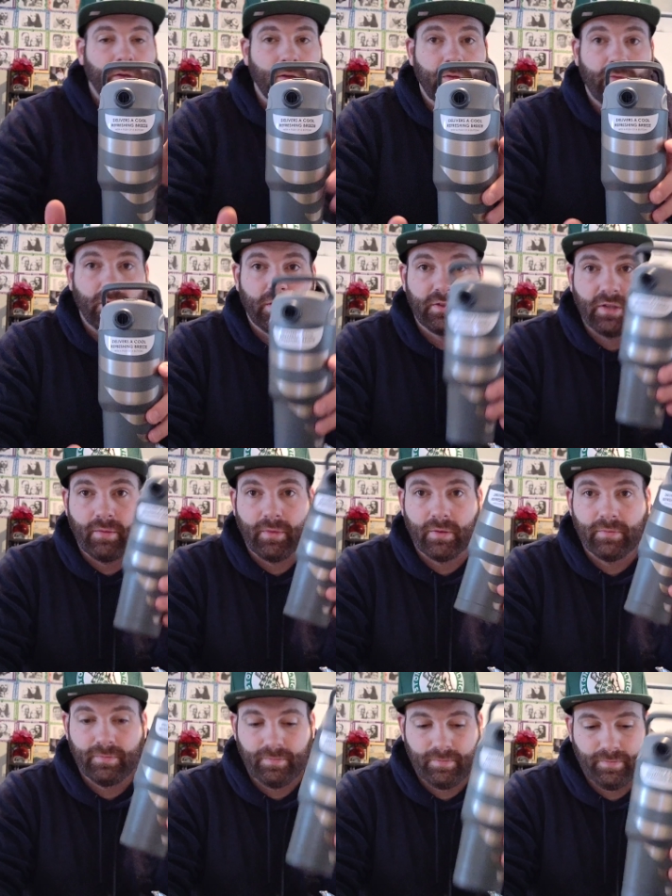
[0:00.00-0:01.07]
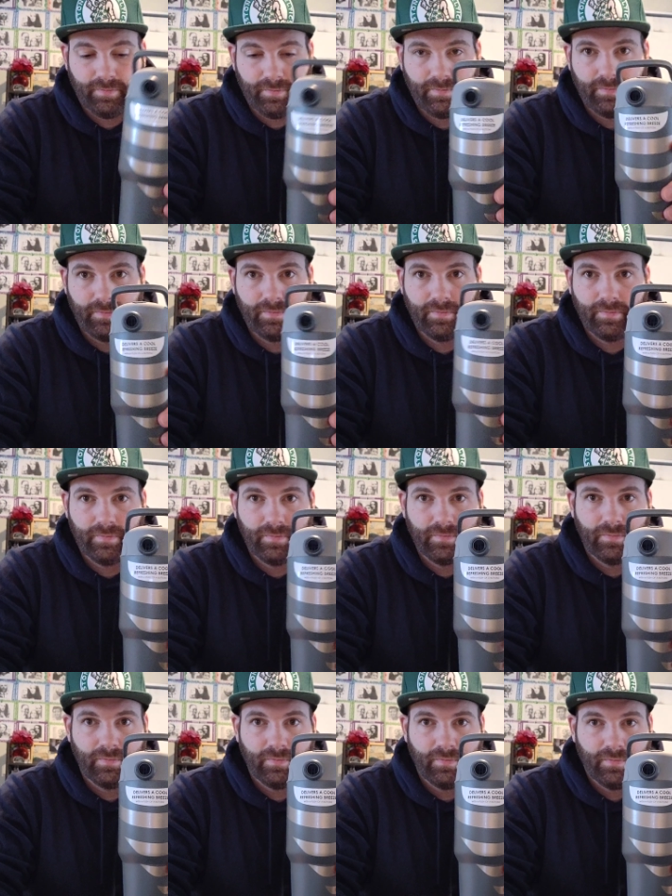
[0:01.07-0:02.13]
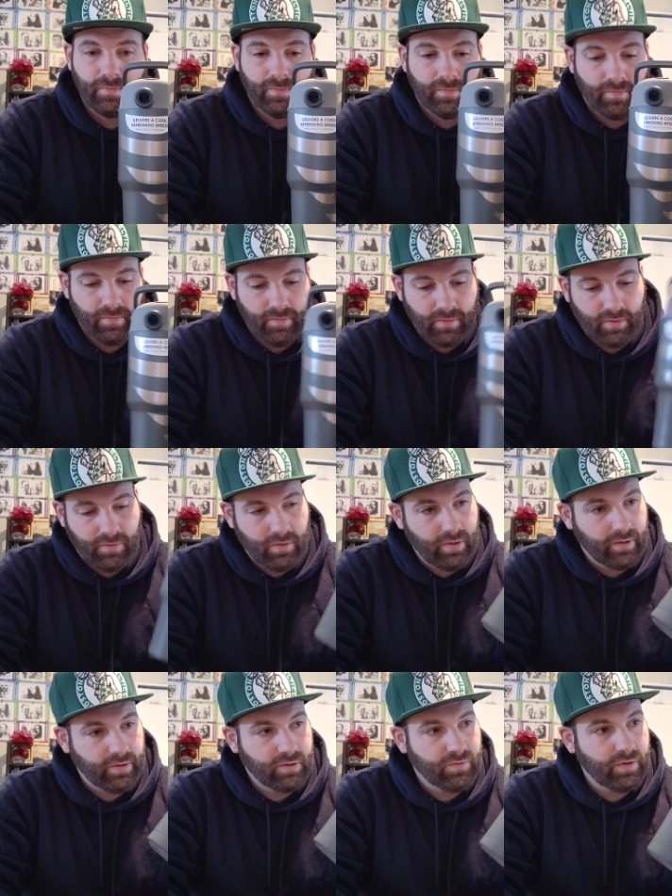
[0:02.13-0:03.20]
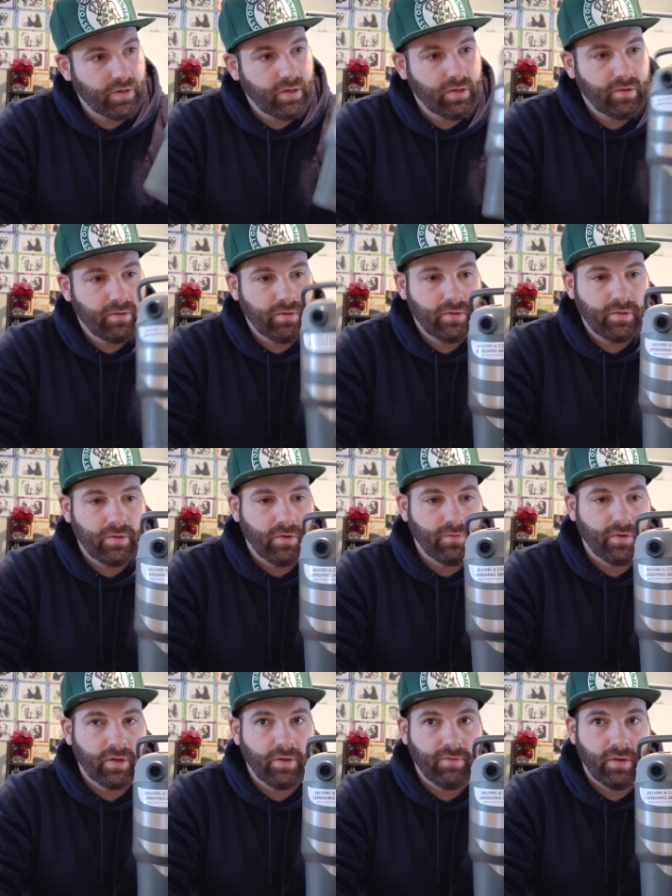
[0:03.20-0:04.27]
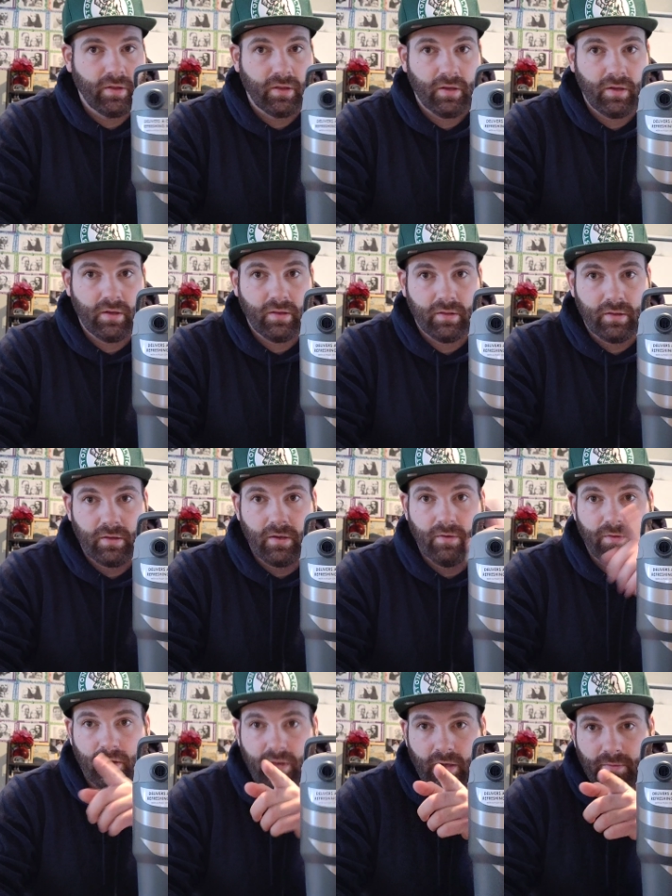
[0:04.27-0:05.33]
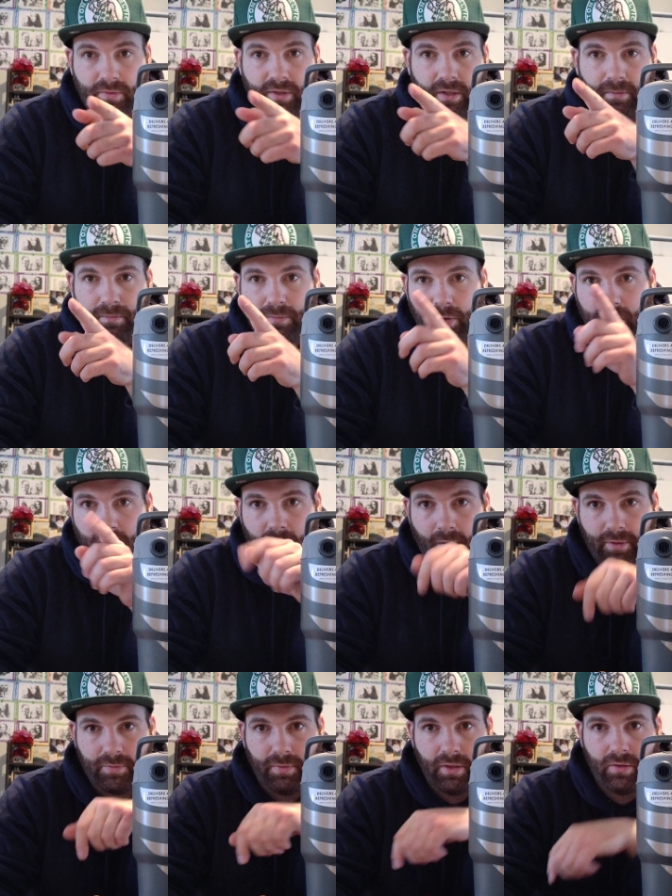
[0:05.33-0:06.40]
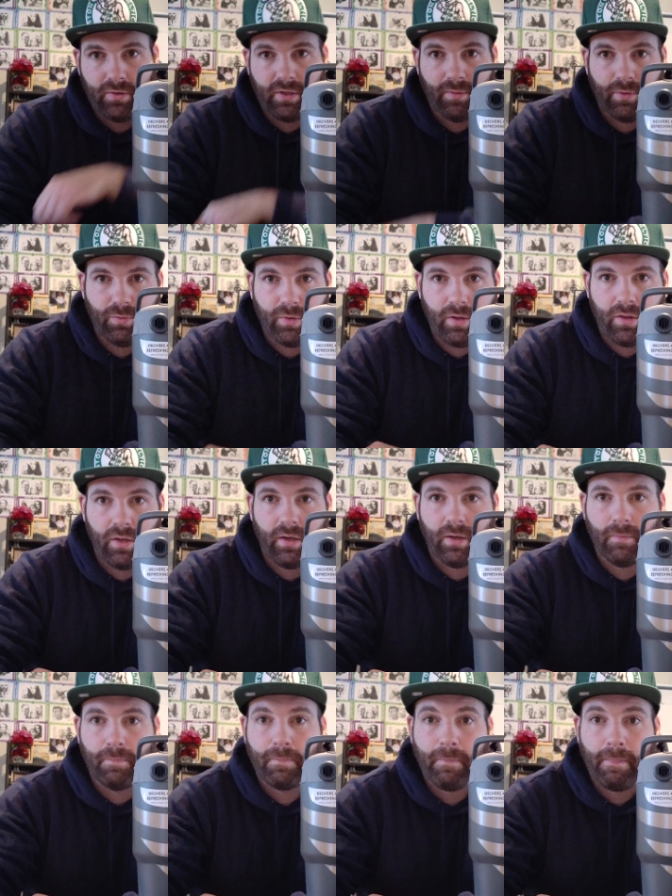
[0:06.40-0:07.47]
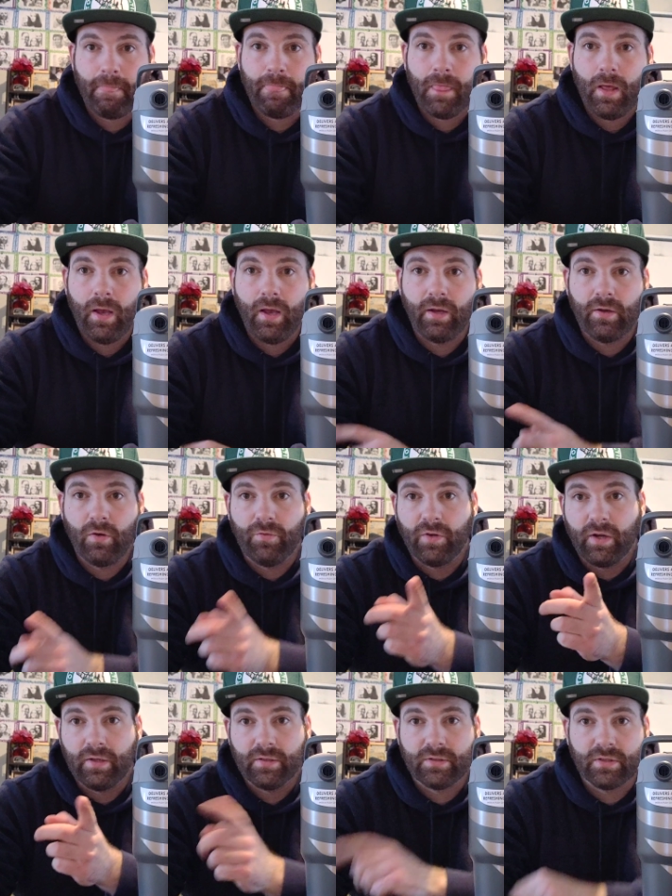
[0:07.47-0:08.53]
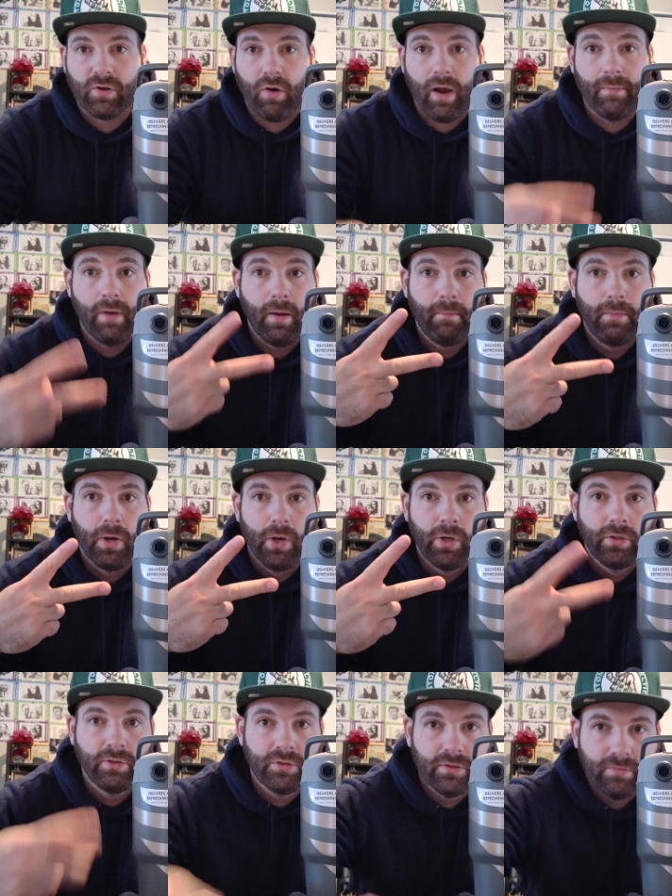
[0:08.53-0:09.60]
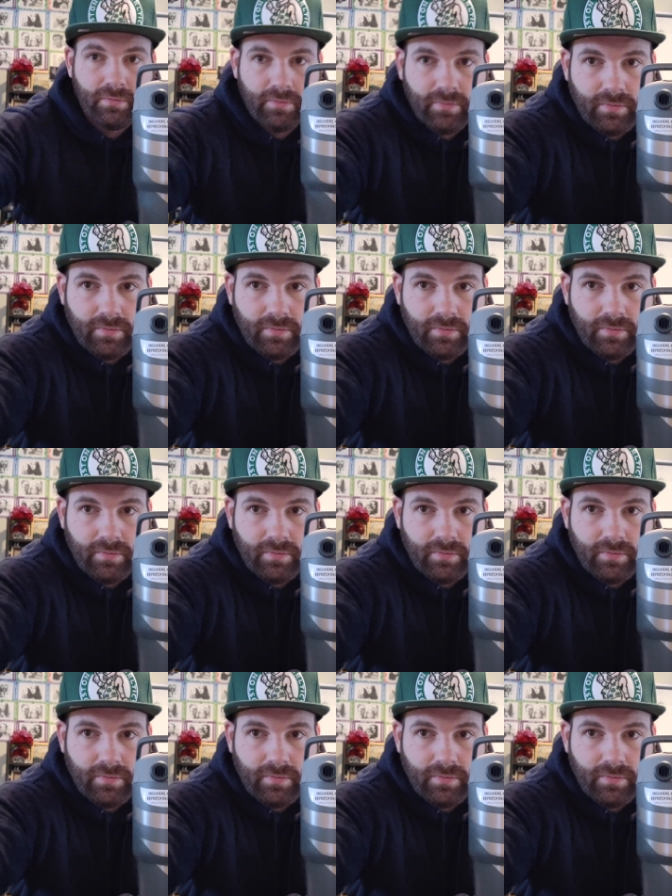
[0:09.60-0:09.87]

Good for the summer. If you like this video, don't forget to give it a thumbs up, put your comments below, and tell me what you think. And don't forget to subscribe. Peace.